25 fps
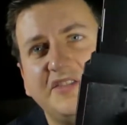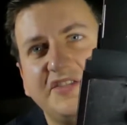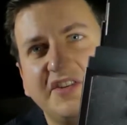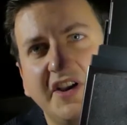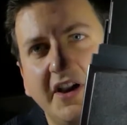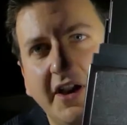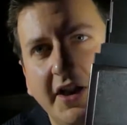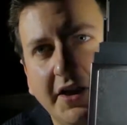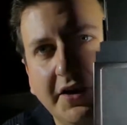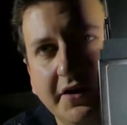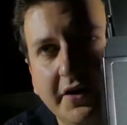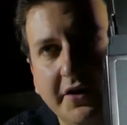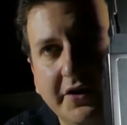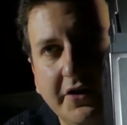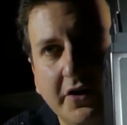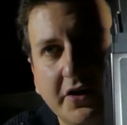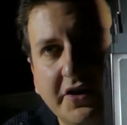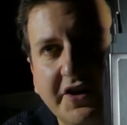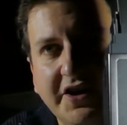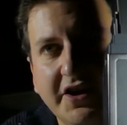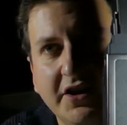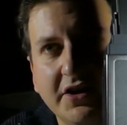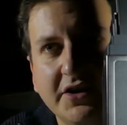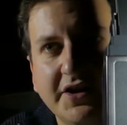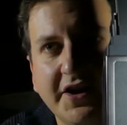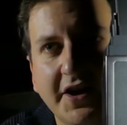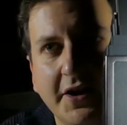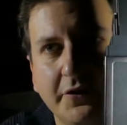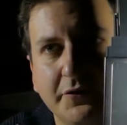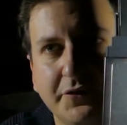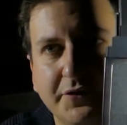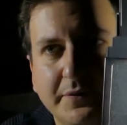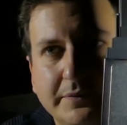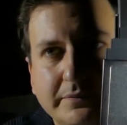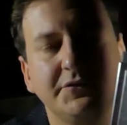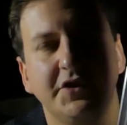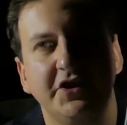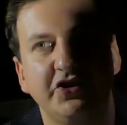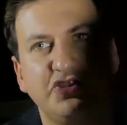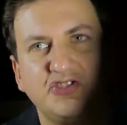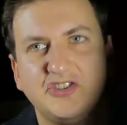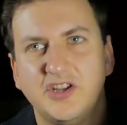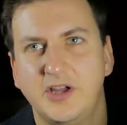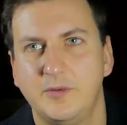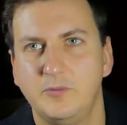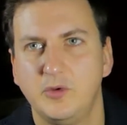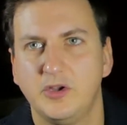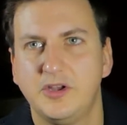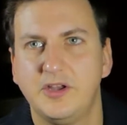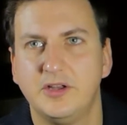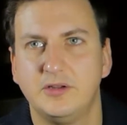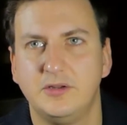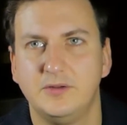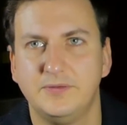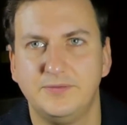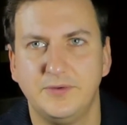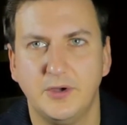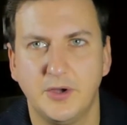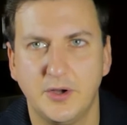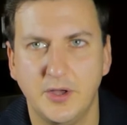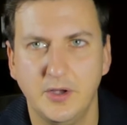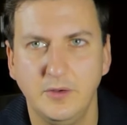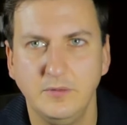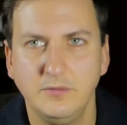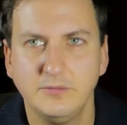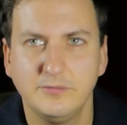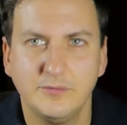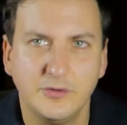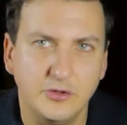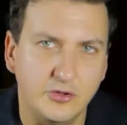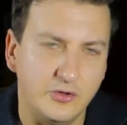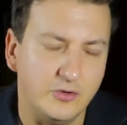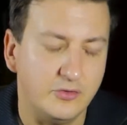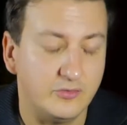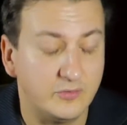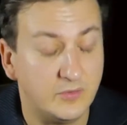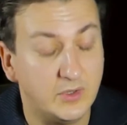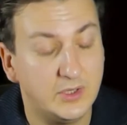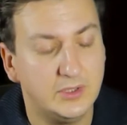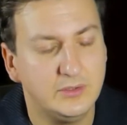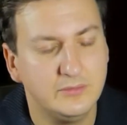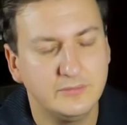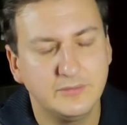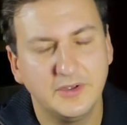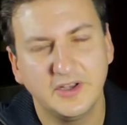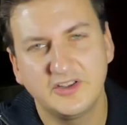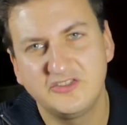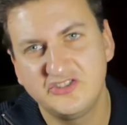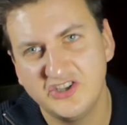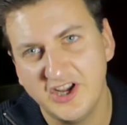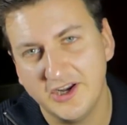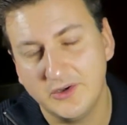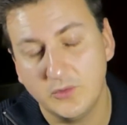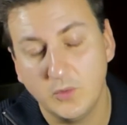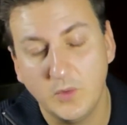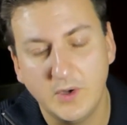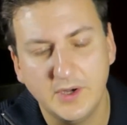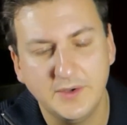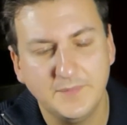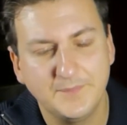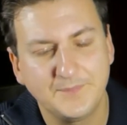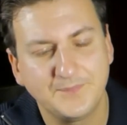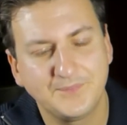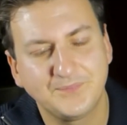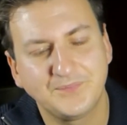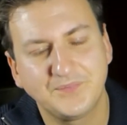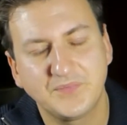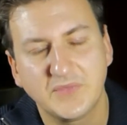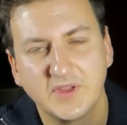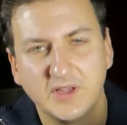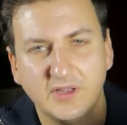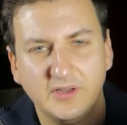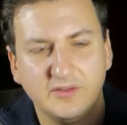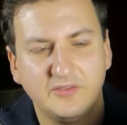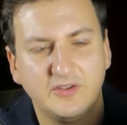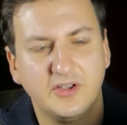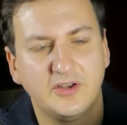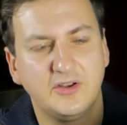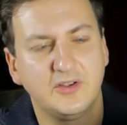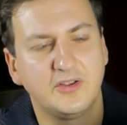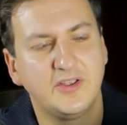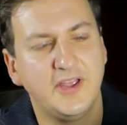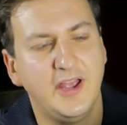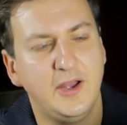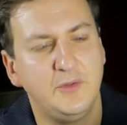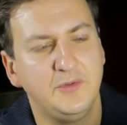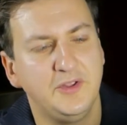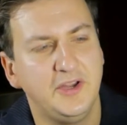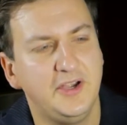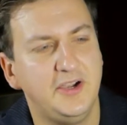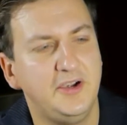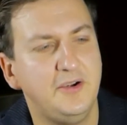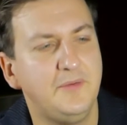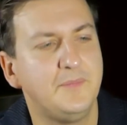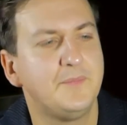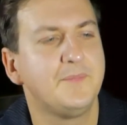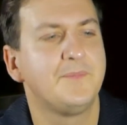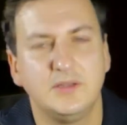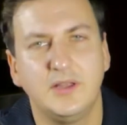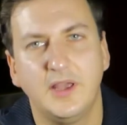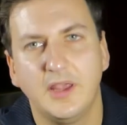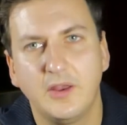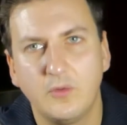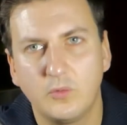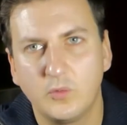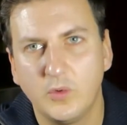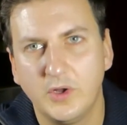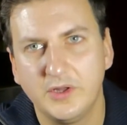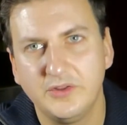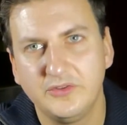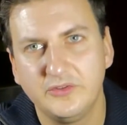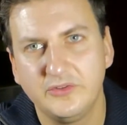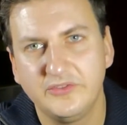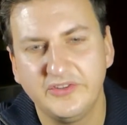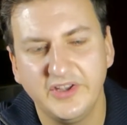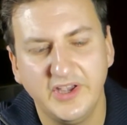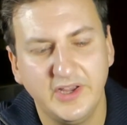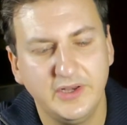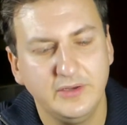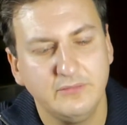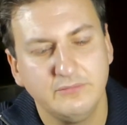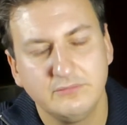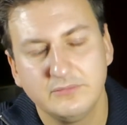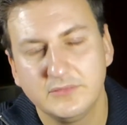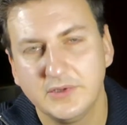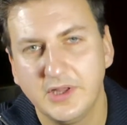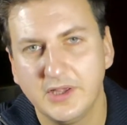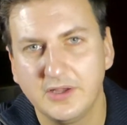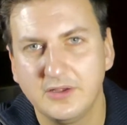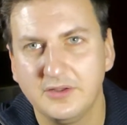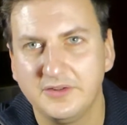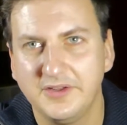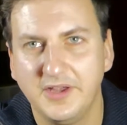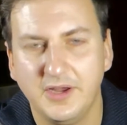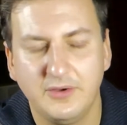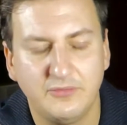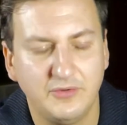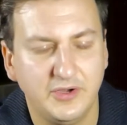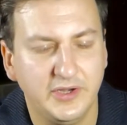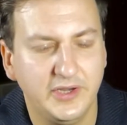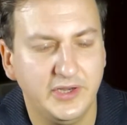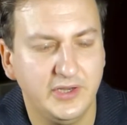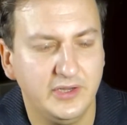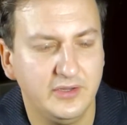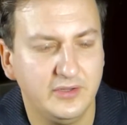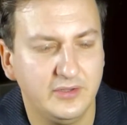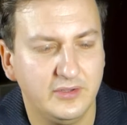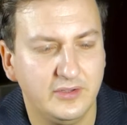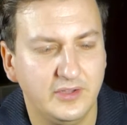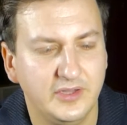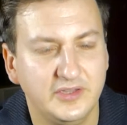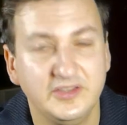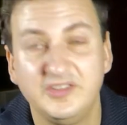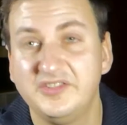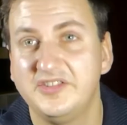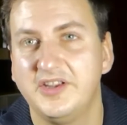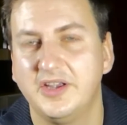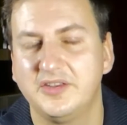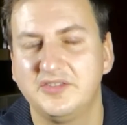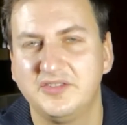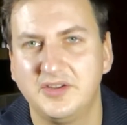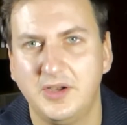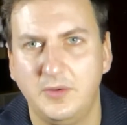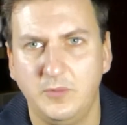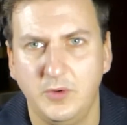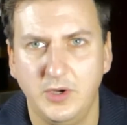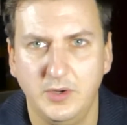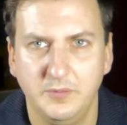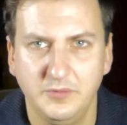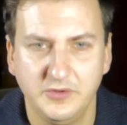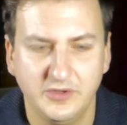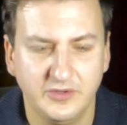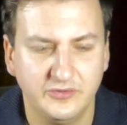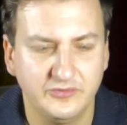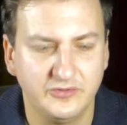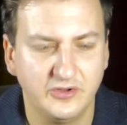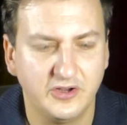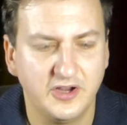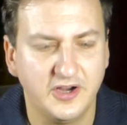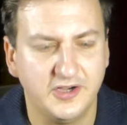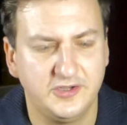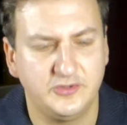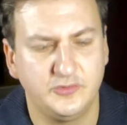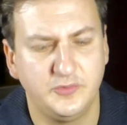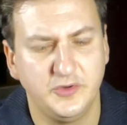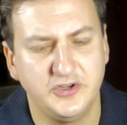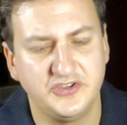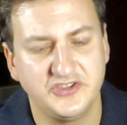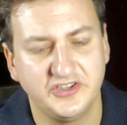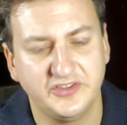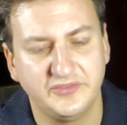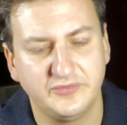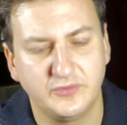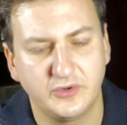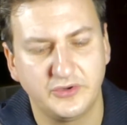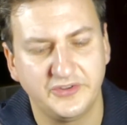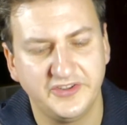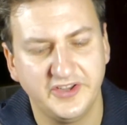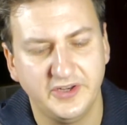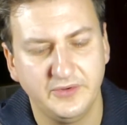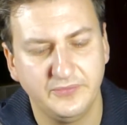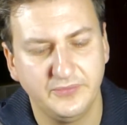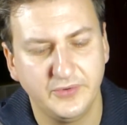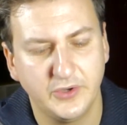side, your kill count. Each time you kill a photo, use one, eject one. It's gonna count here, like 1 to 10, like on every Instax camera, because the cartridge is for 10